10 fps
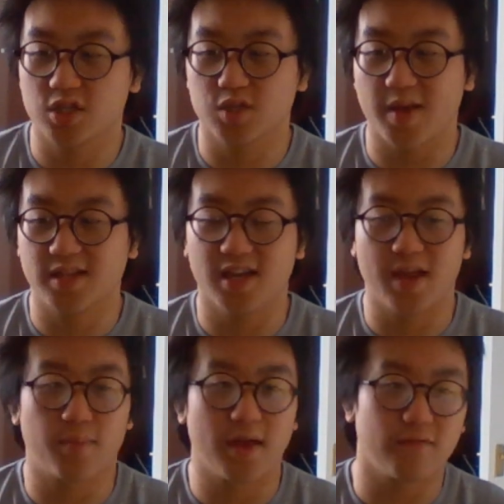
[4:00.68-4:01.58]
just spend
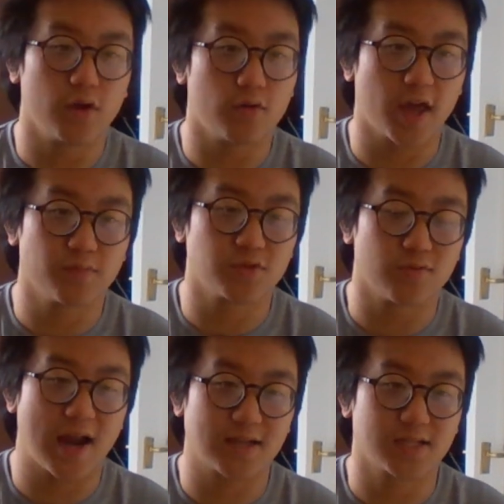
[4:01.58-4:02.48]
today playing video games and
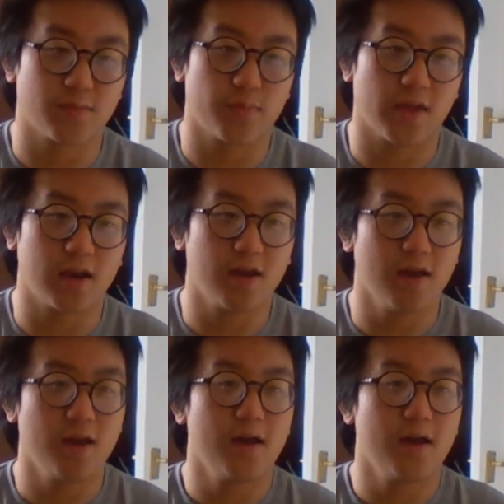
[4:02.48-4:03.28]
relaxing, but then